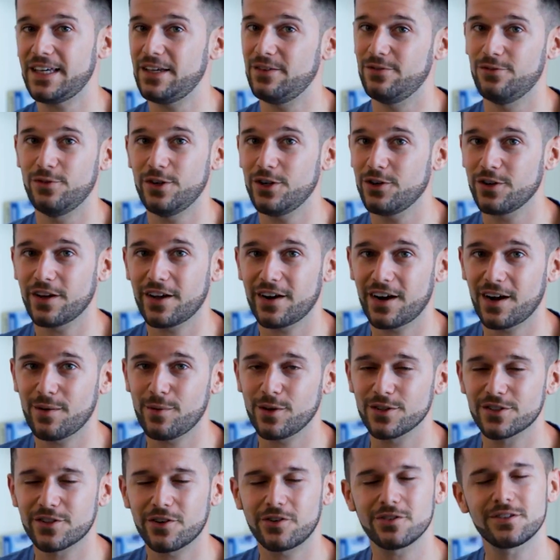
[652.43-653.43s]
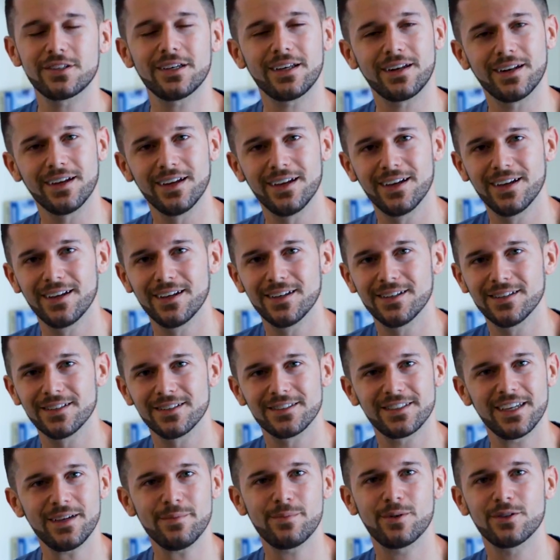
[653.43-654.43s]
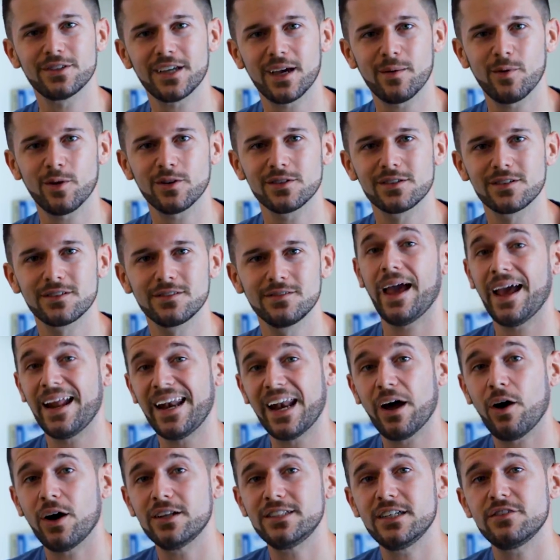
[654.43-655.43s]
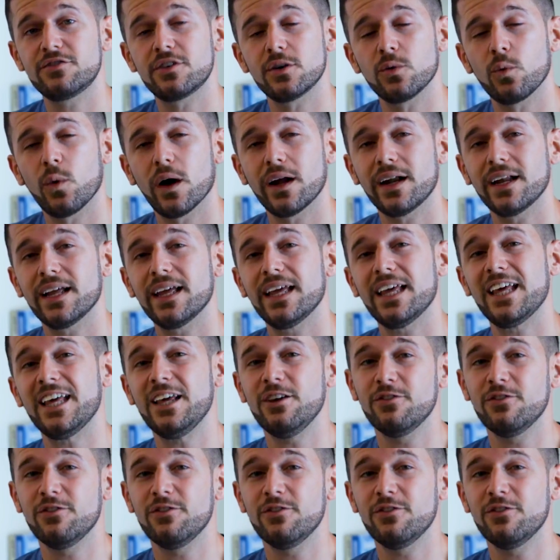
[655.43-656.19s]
If we don't care about sorting, simple tables. And now a different one.